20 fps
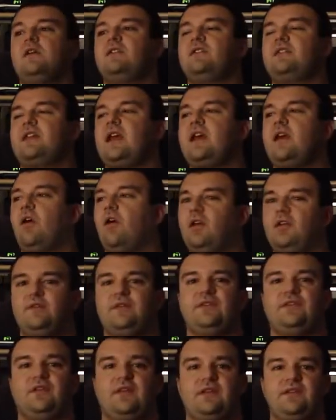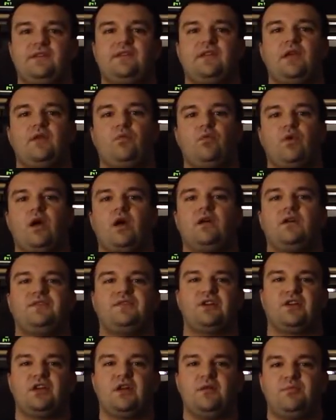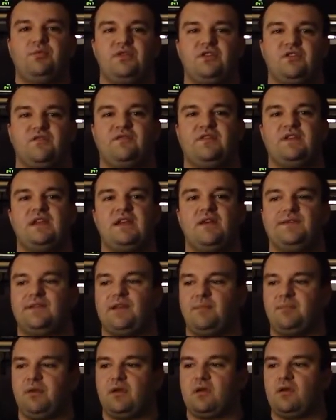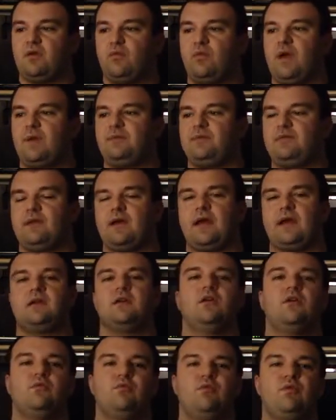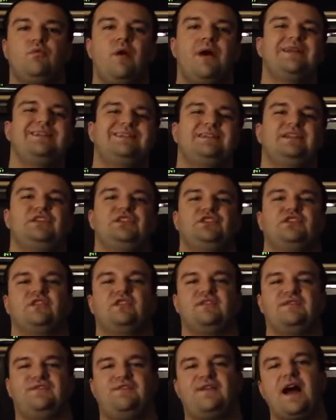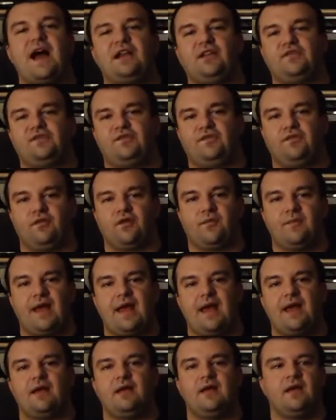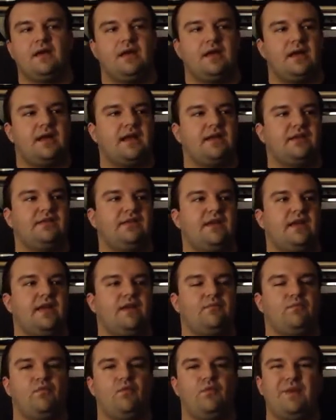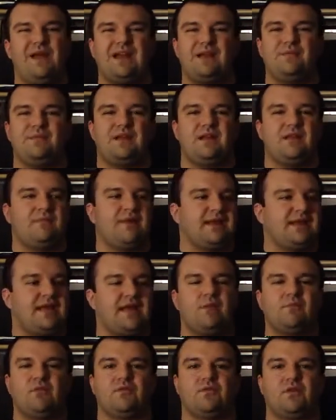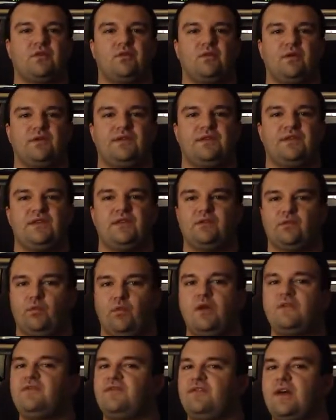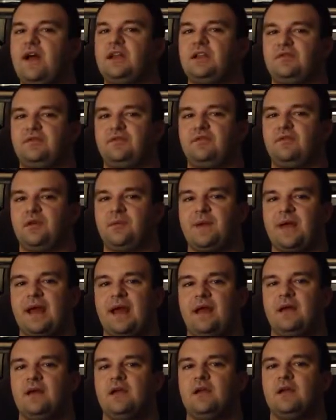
They all of a sudden said, well, if you're going to put your videos up on our website, we want it this certain file format. And I said, well, wait a minute, my camera records in this one file format.